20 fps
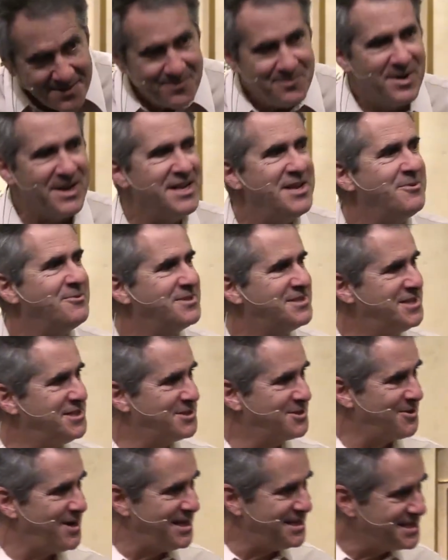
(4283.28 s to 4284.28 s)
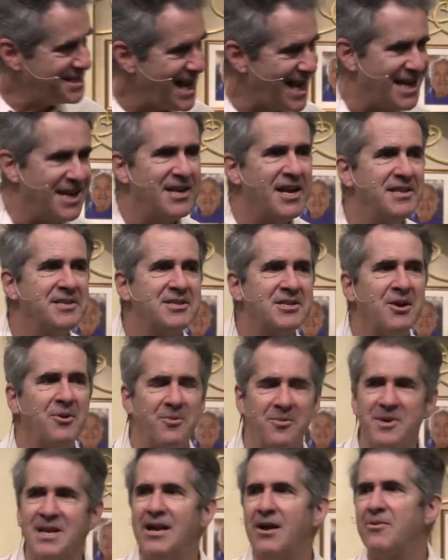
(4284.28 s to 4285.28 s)
But he was this great saint. And
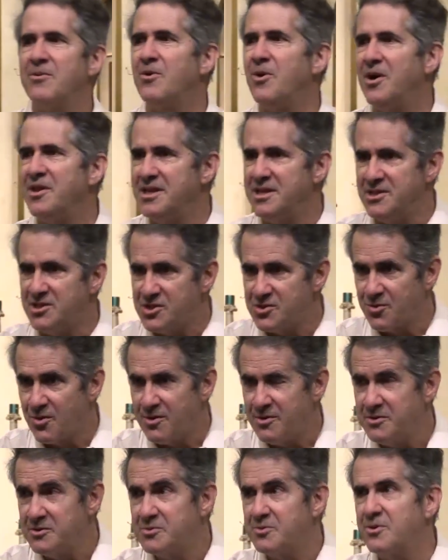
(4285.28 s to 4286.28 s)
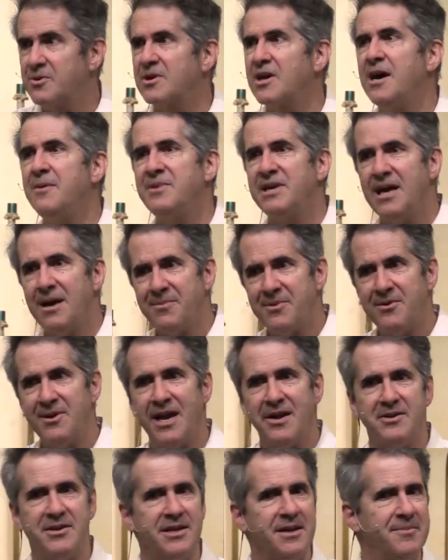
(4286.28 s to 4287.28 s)
so, all these stories were coming up
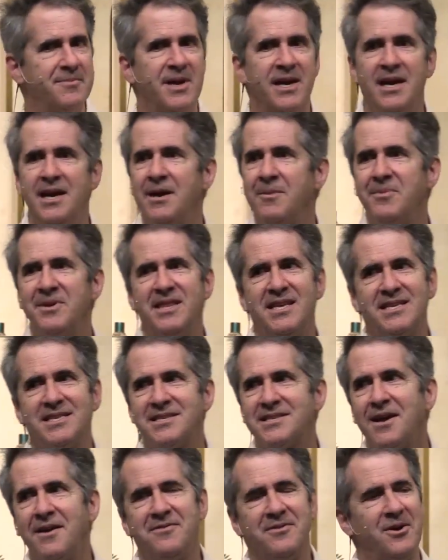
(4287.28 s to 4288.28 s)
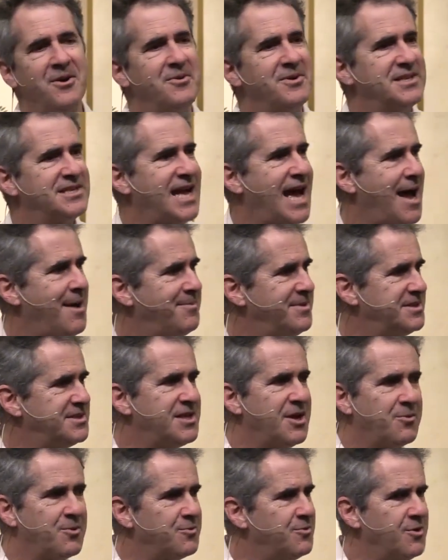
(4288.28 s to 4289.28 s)
around him. But this stuff always happens.
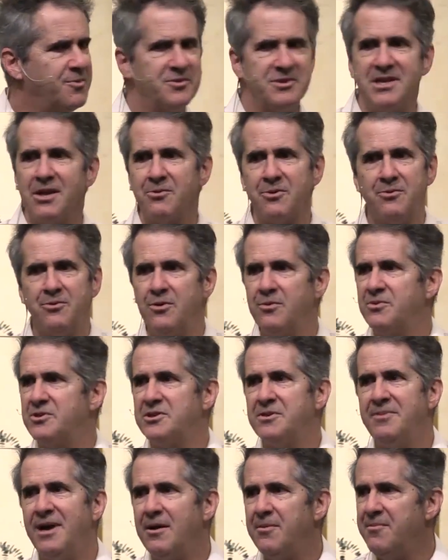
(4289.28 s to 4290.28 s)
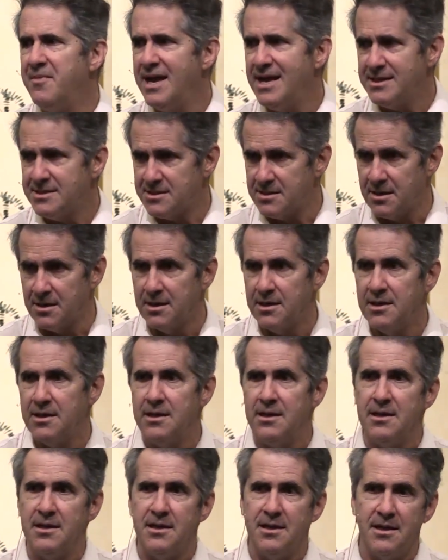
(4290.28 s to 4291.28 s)
There were rumors about Master.
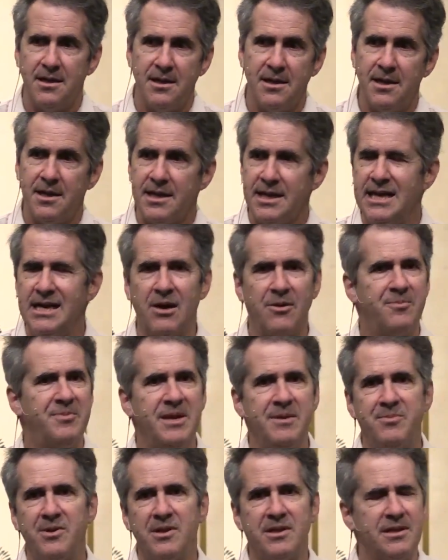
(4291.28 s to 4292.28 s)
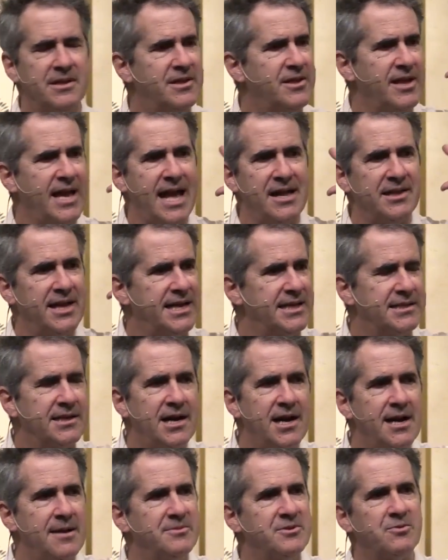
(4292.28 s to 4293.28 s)
People in the LA
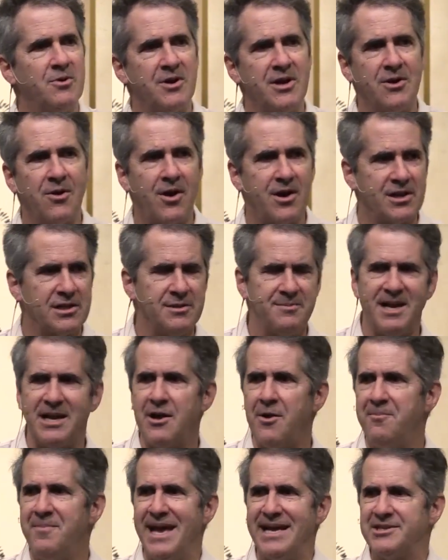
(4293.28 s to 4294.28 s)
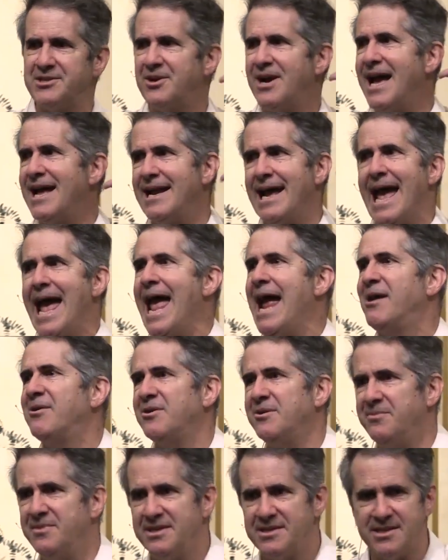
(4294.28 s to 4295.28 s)
Times wrote an article about how Master had a
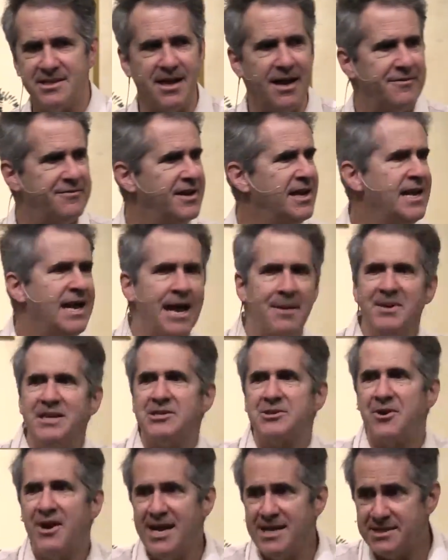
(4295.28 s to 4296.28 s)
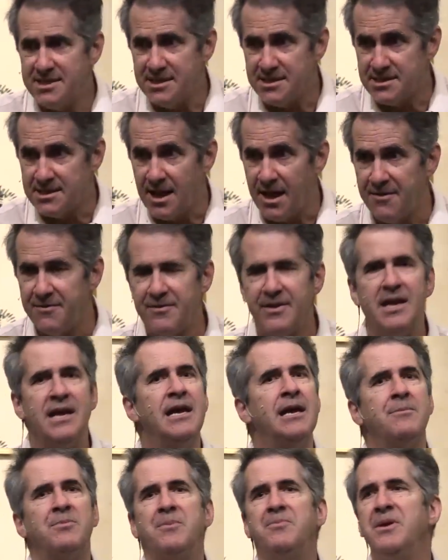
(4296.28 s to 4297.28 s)
harem and stuff. I mean, it's crazy stuff.
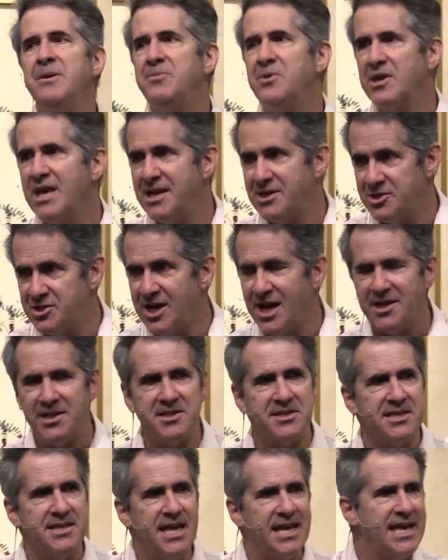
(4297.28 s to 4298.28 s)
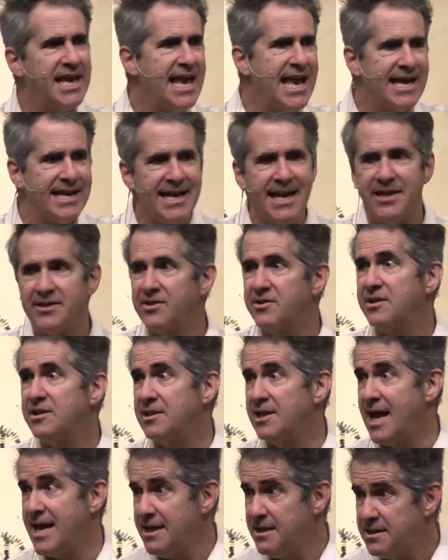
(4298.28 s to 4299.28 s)
But people get jealous and they can't handle the
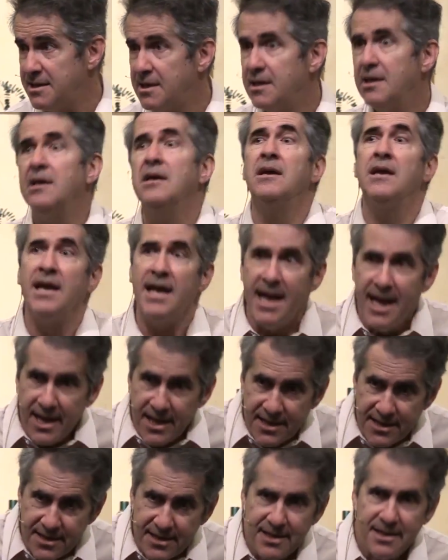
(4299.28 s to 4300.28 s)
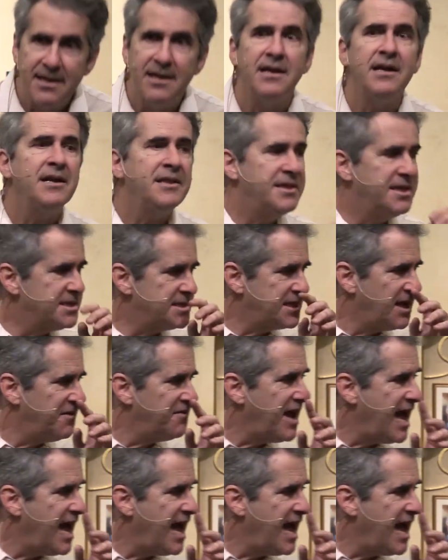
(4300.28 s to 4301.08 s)
light. And this stuff